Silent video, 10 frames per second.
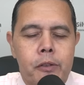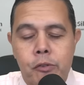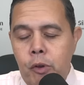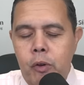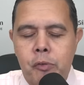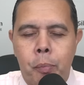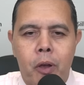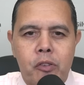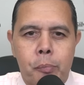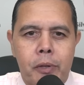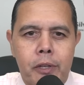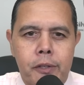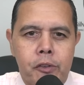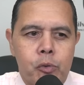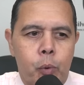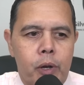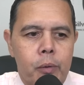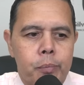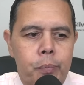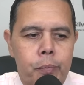There's always possibilities
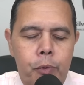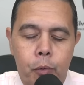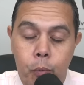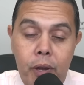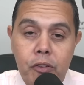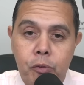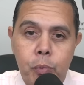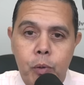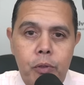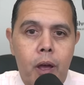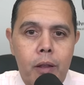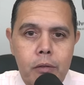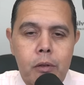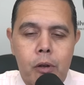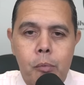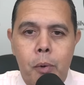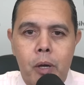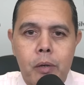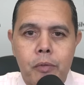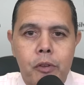where the West will not come
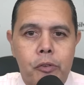out of